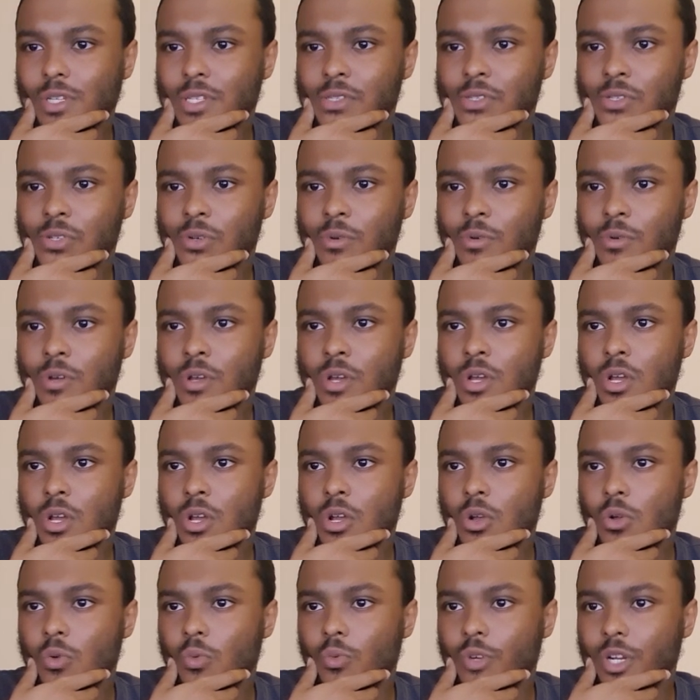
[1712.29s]
So
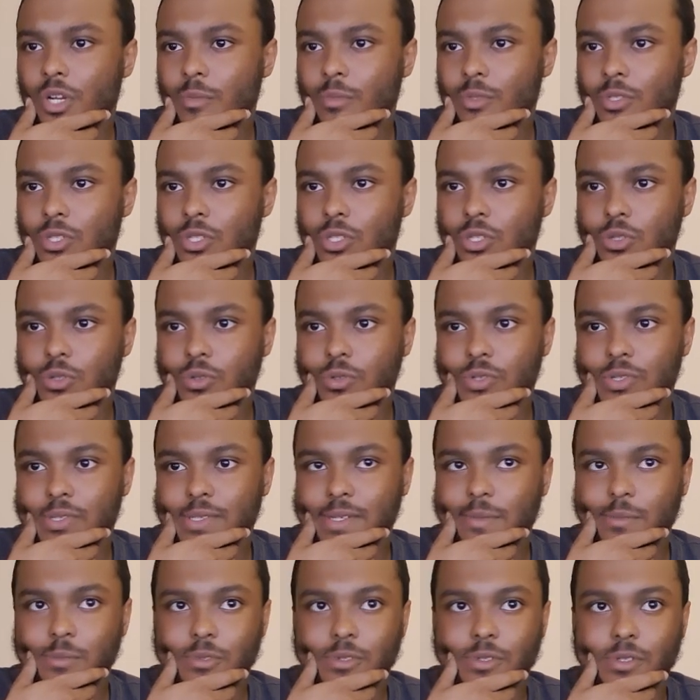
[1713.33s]
what I'm gonna do is
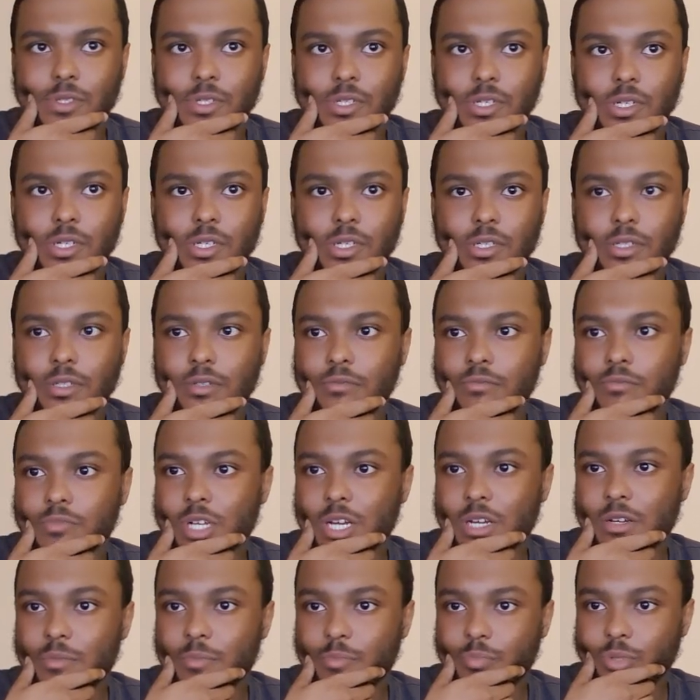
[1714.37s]
I'm gonna
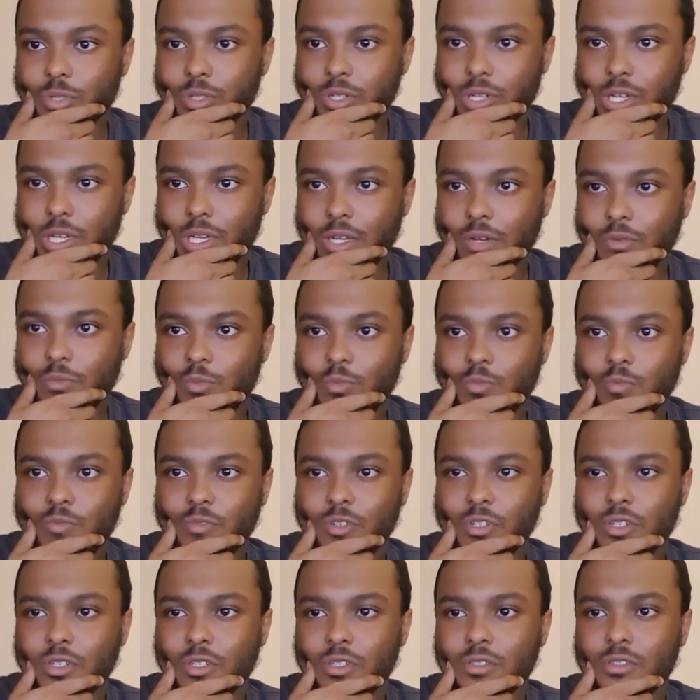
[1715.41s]
kind of put that
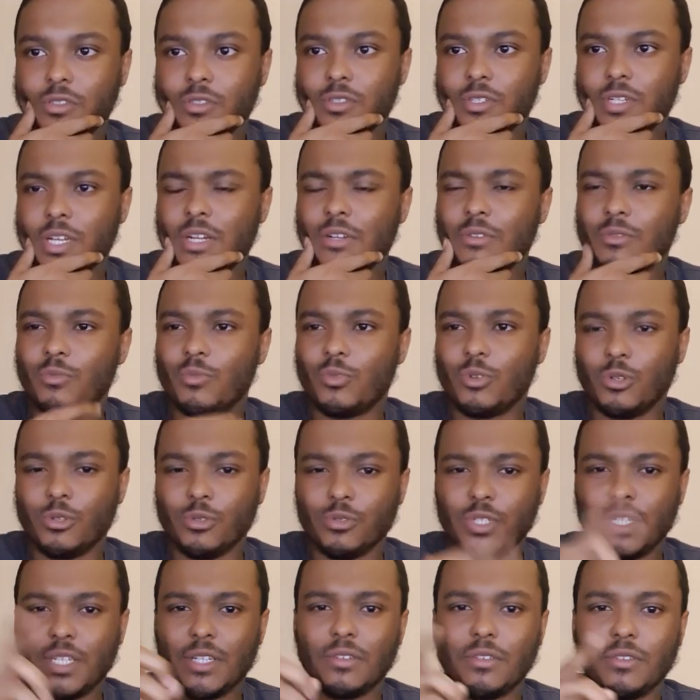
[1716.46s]
kind of roll
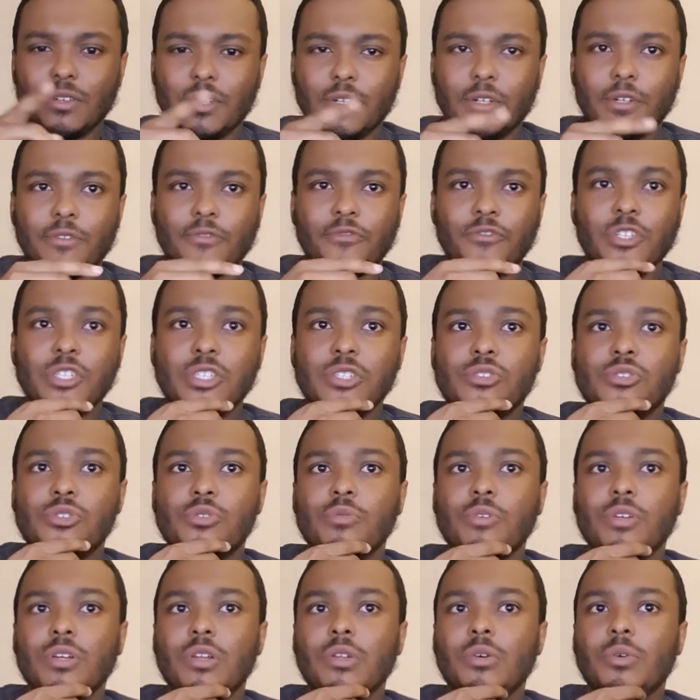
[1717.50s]
that feature
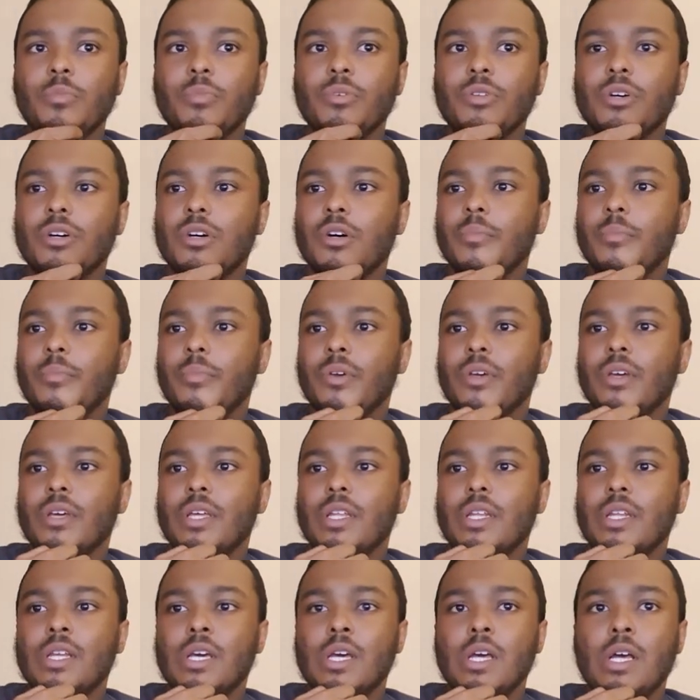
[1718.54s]
tree a little bit up, and